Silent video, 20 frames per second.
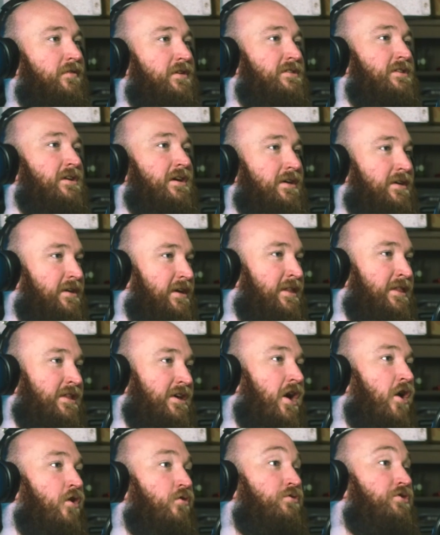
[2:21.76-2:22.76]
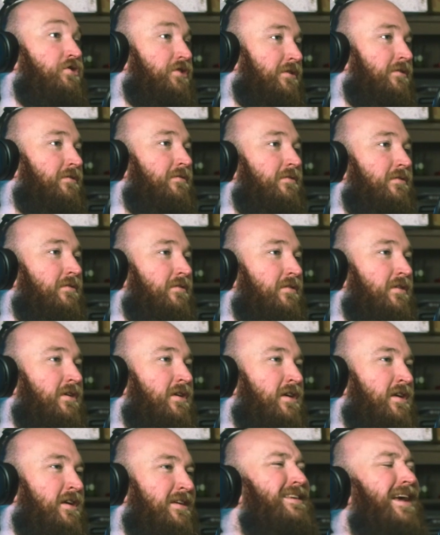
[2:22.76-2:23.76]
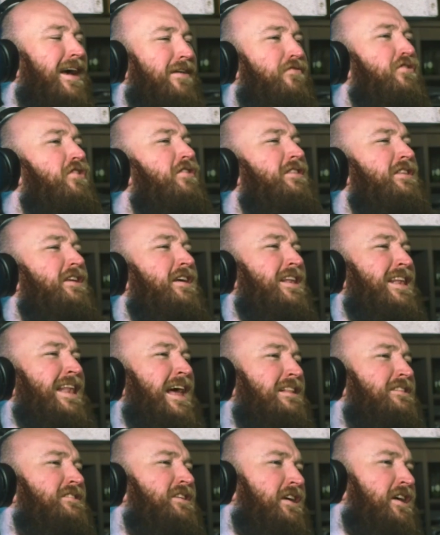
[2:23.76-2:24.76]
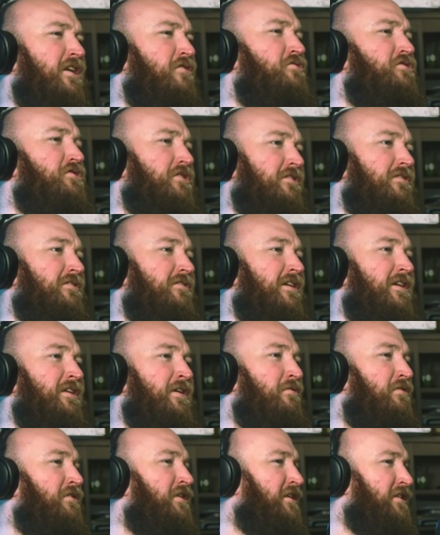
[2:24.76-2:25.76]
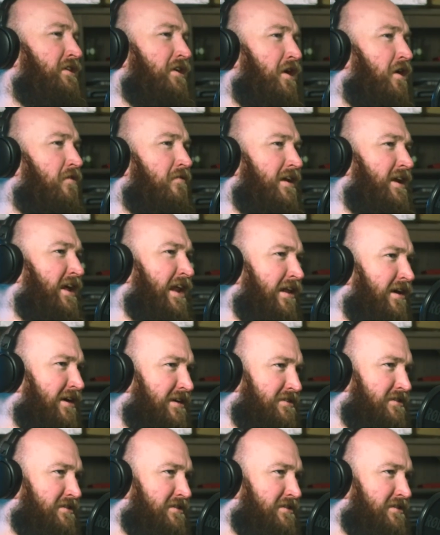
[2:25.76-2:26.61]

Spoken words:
if it's like in the ocean. Yeah, if you're in the Atlantic Ocean, I don't think the RNLI